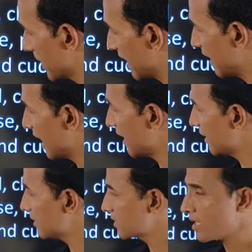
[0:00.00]

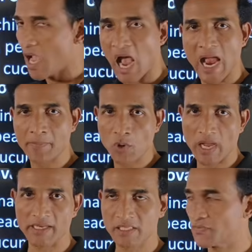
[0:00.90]
perigynous,
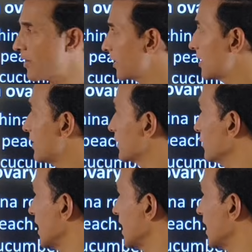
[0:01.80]
hypogynous flower. You have to